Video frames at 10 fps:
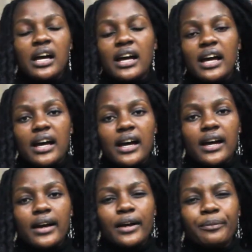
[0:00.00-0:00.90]

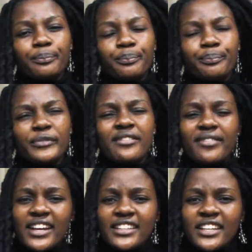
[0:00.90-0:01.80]
um,
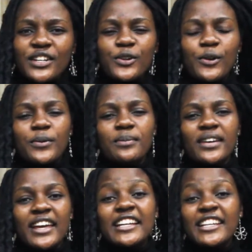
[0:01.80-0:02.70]
Finding Colombia,
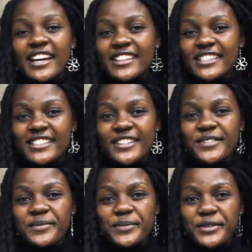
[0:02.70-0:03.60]
and other children
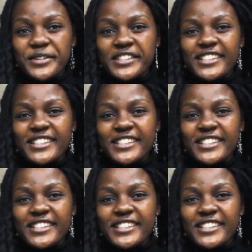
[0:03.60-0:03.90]
books.